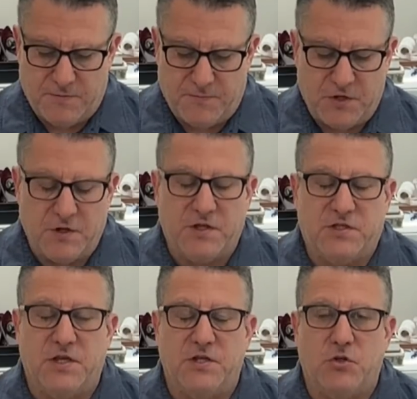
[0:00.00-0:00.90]
the United
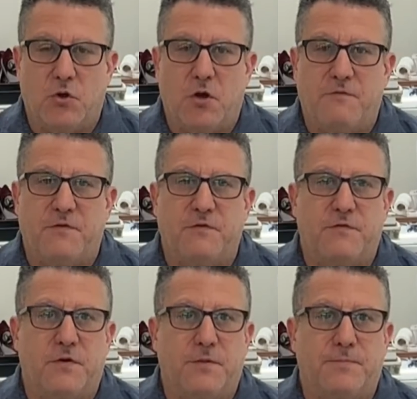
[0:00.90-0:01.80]
States off of
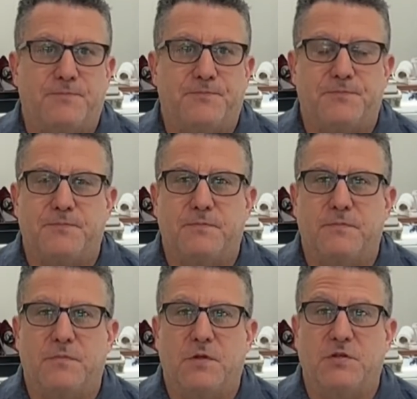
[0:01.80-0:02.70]

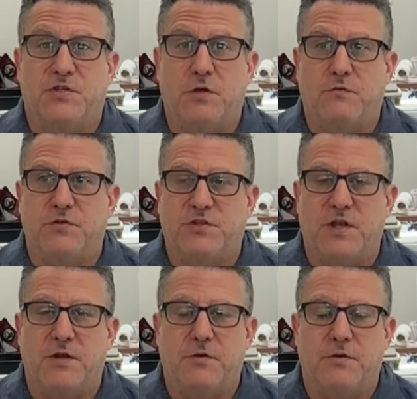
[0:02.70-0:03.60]
a silver
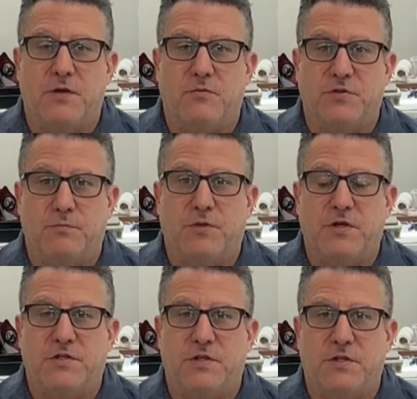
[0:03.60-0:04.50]
standard that was in
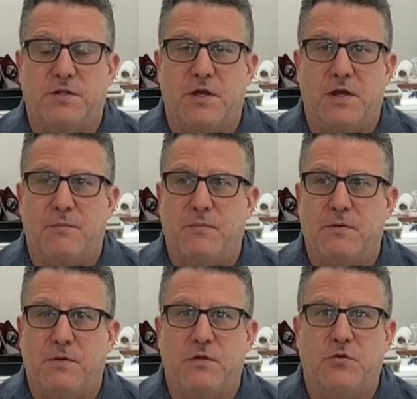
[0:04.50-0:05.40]
place at the time
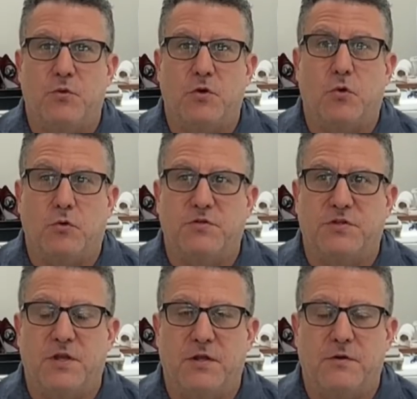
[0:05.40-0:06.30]
into a gold
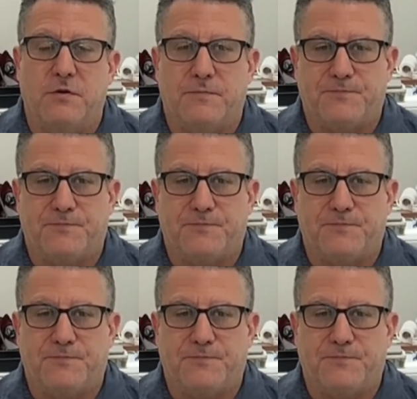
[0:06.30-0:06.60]
standard.